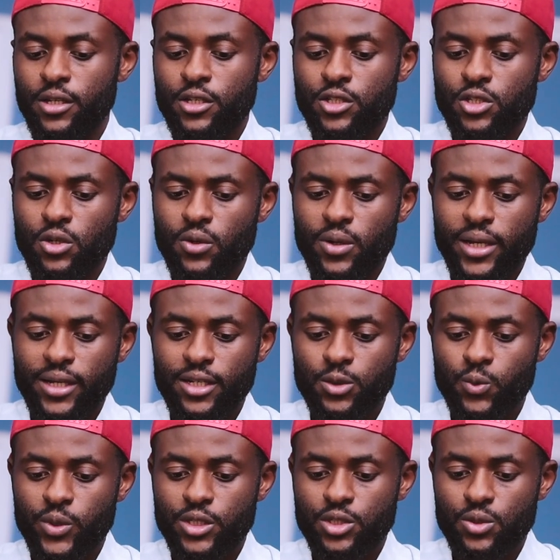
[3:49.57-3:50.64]
So I
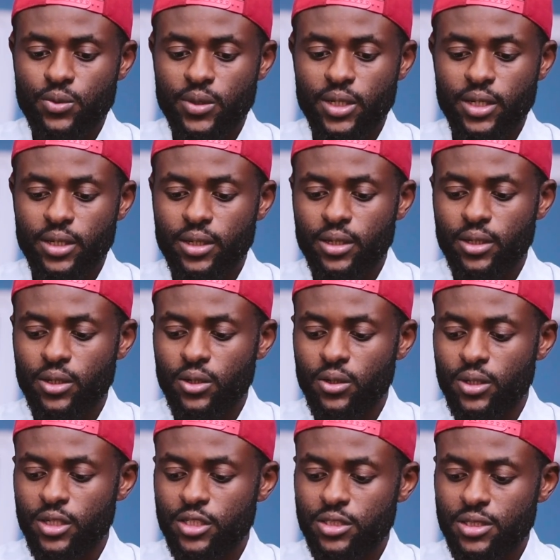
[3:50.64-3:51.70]
can't wait to really
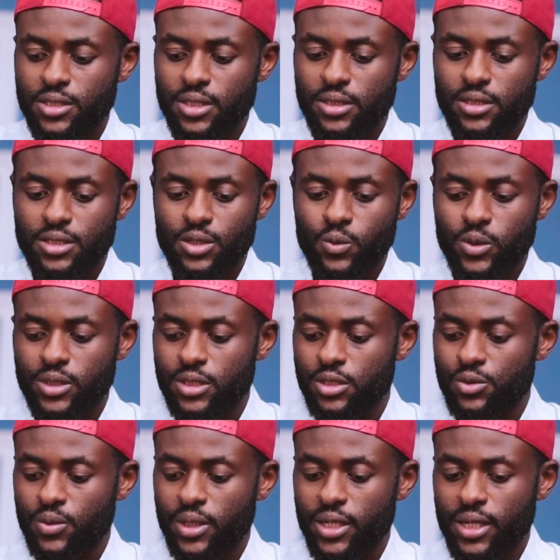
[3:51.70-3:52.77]
unleash this and see what
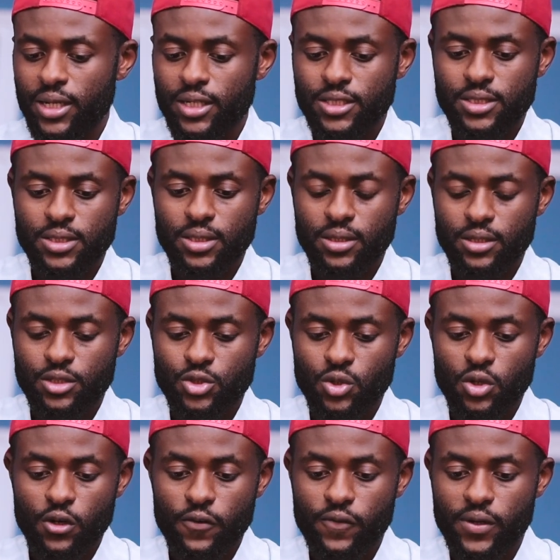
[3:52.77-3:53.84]
it really has to
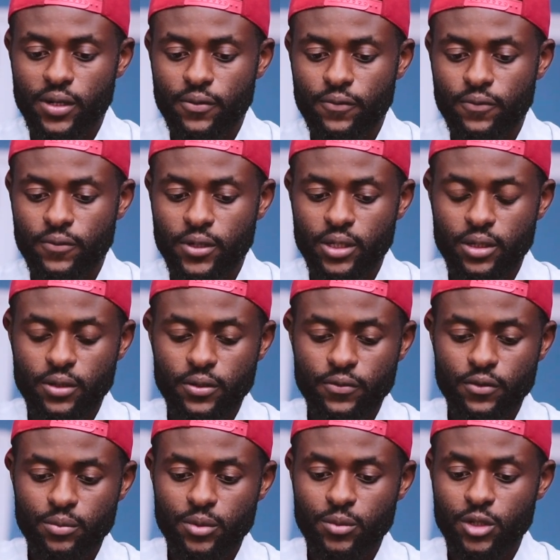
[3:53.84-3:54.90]
offer
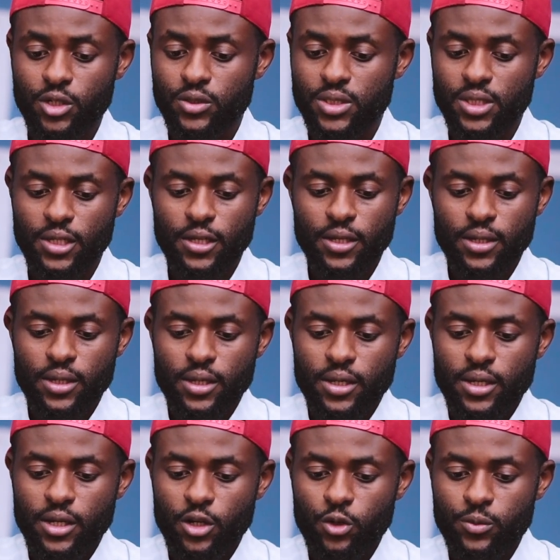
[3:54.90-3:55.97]
for me, because
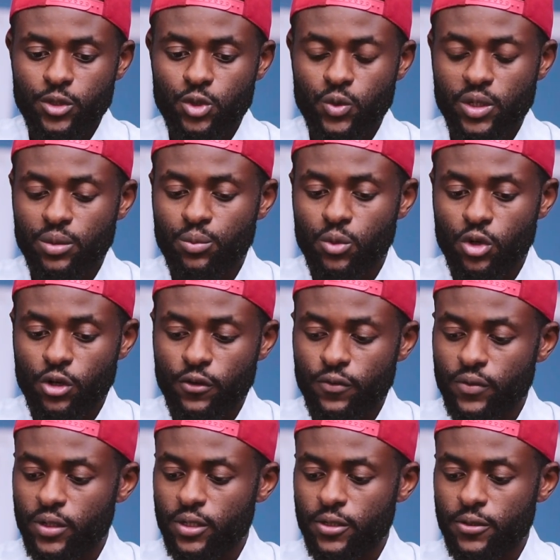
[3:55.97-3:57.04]
I'll be doing more of